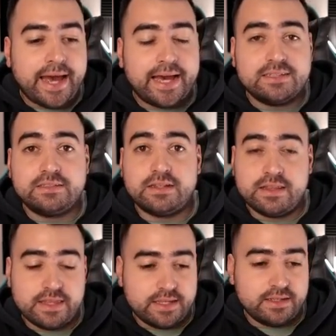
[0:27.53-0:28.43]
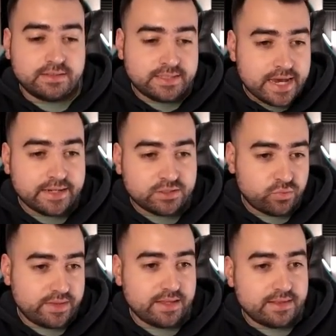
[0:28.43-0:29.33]
and the text
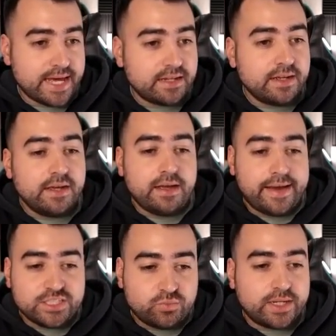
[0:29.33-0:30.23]
within that, as